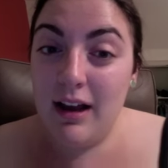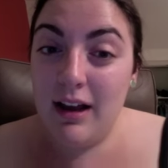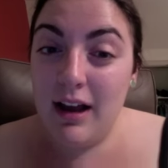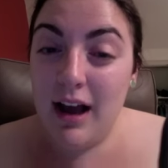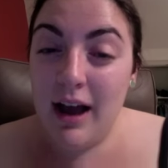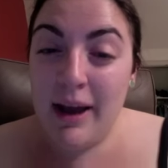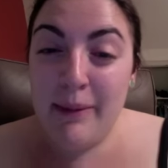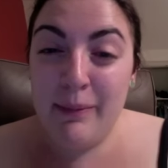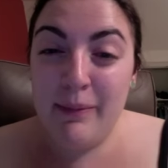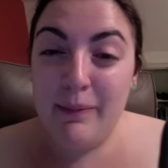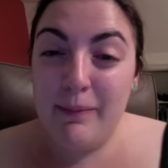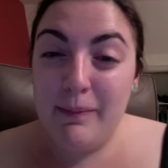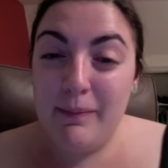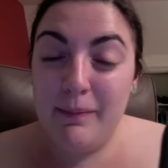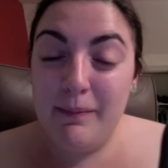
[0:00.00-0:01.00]
I'm
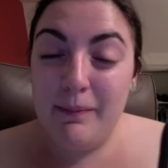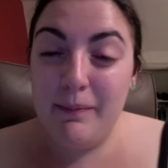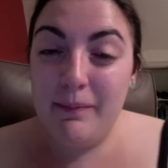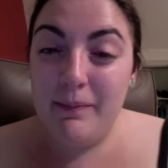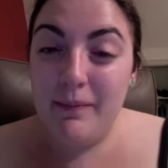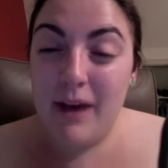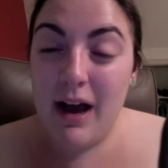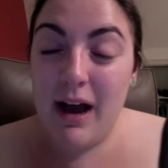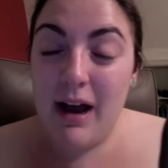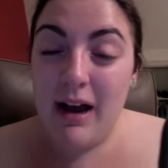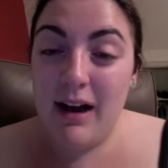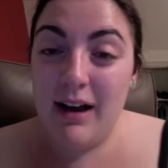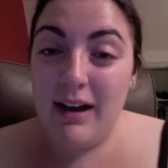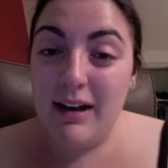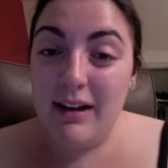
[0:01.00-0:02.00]

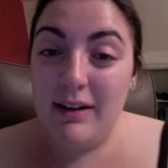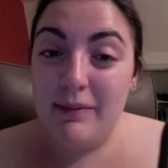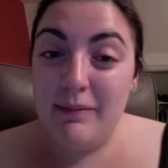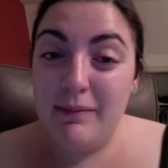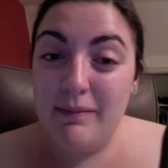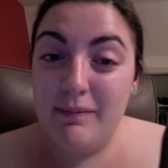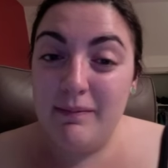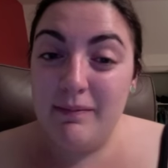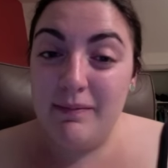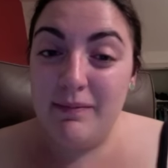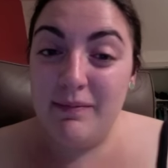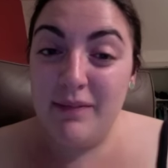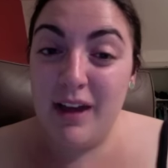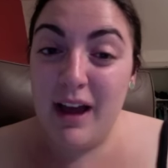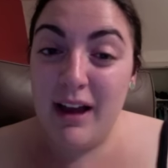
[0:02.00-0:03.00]

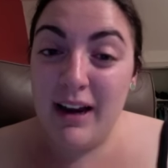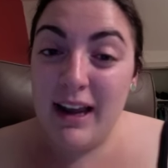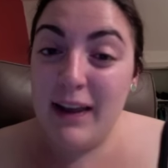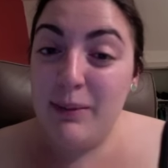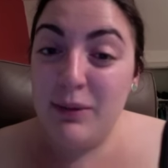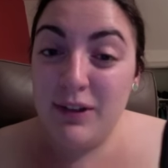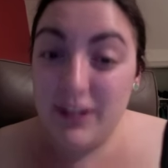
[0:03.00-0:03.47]
unable